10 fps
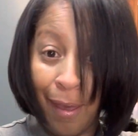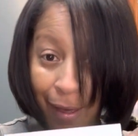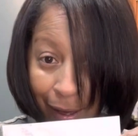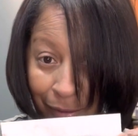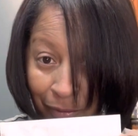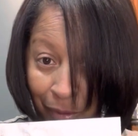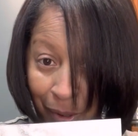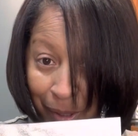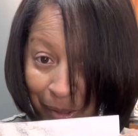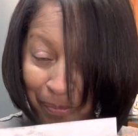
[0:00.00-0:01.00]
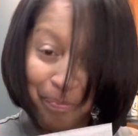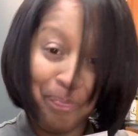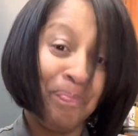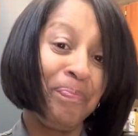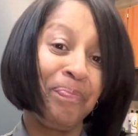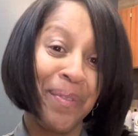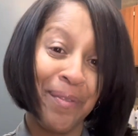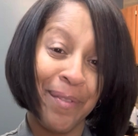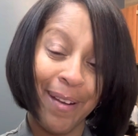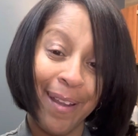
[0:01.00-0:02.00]
a foil,
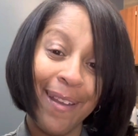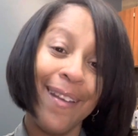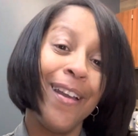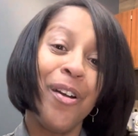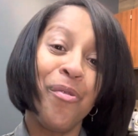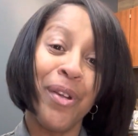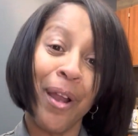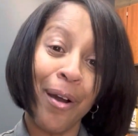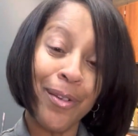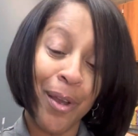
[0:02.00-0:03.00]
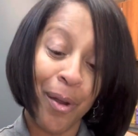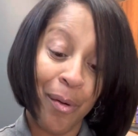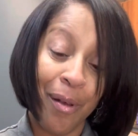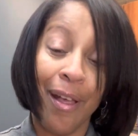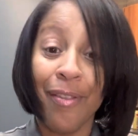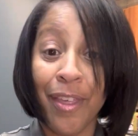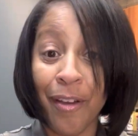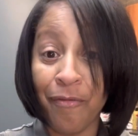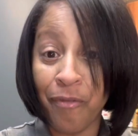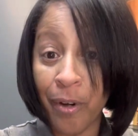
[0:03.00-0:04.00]
right? We all know
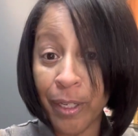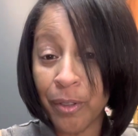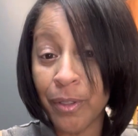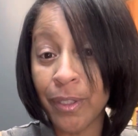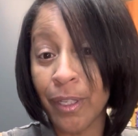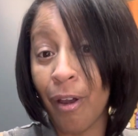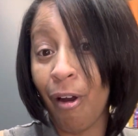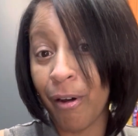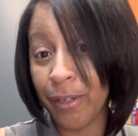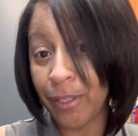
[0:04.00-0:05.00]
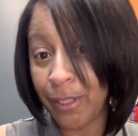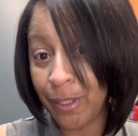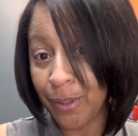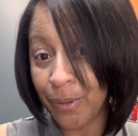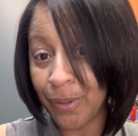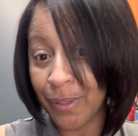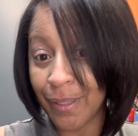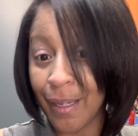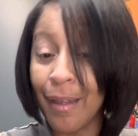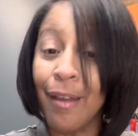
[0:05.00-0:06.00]
that foils are used
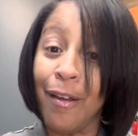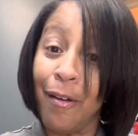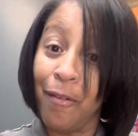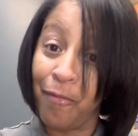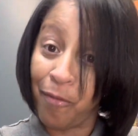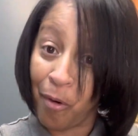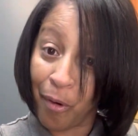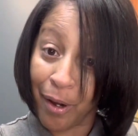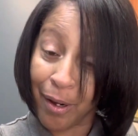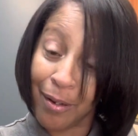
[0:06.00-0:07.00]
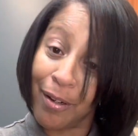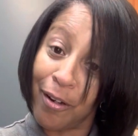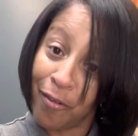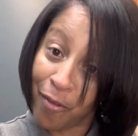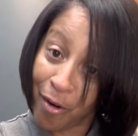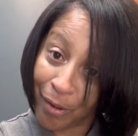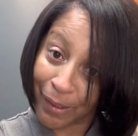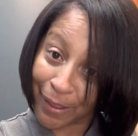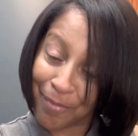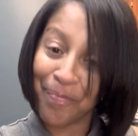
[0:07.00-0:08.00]
for
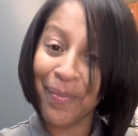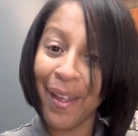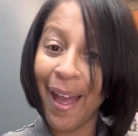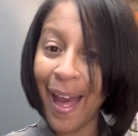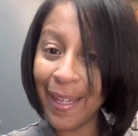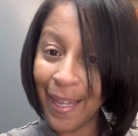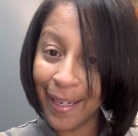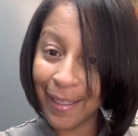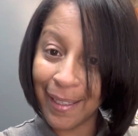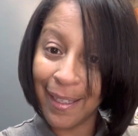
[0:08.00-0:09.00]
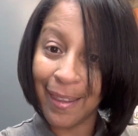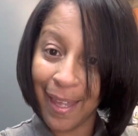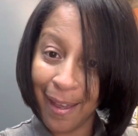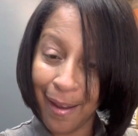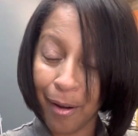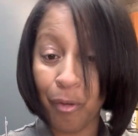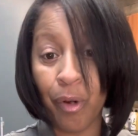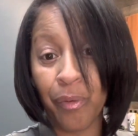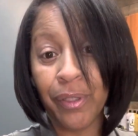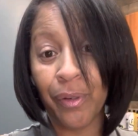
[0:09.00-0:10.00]
foiling, highlighting the hair when
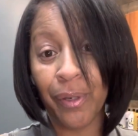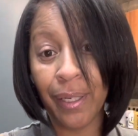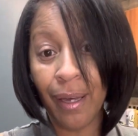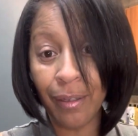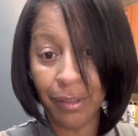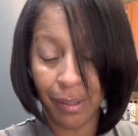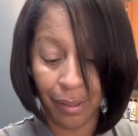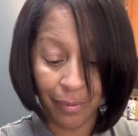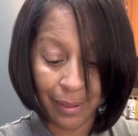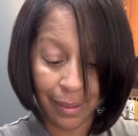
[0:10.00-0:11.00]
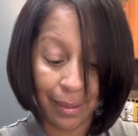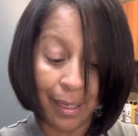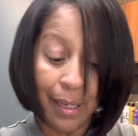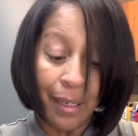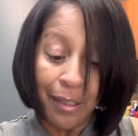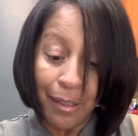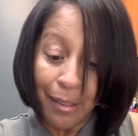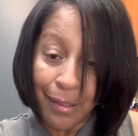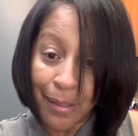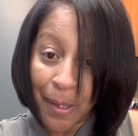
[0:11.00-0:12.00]
we're doing color services.
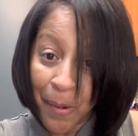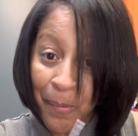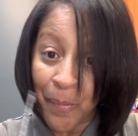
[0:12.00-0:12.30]
So